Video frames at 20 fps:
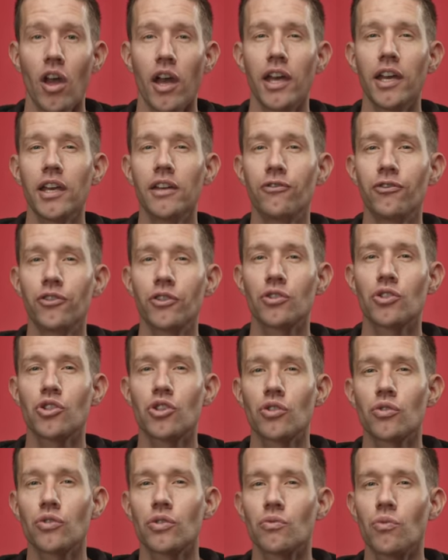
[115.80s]
If you
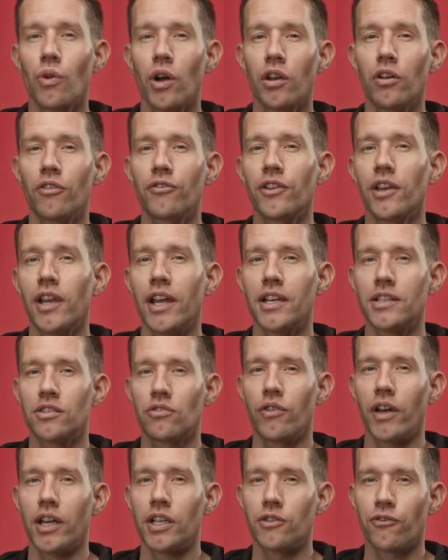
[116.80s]
choose one of the laser
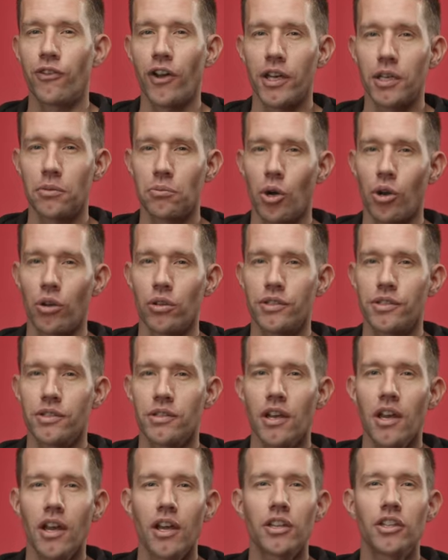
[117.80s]
rangefinding models,
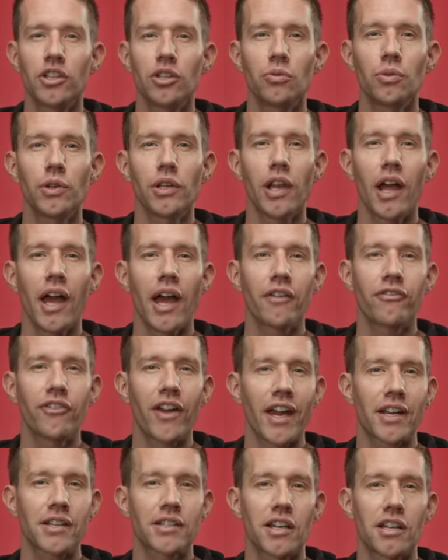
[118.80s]
you will have
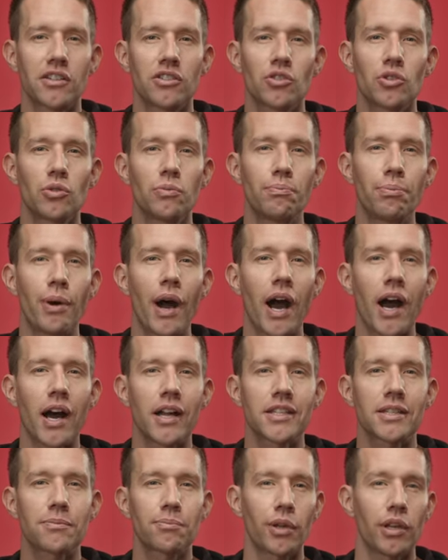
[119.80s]
access to
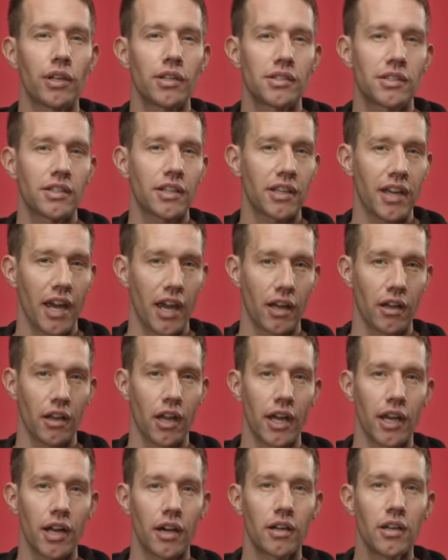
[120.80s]
Part's Ballistic
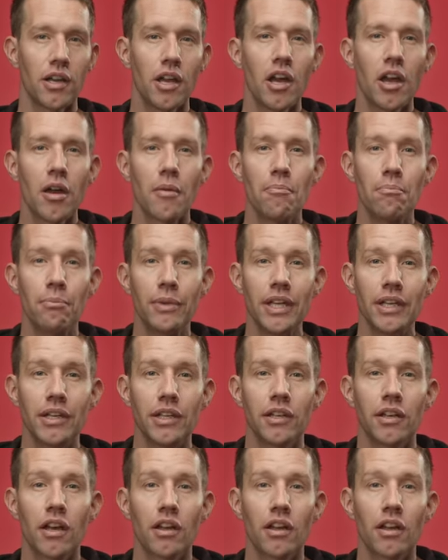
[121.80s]
Calculator, meaning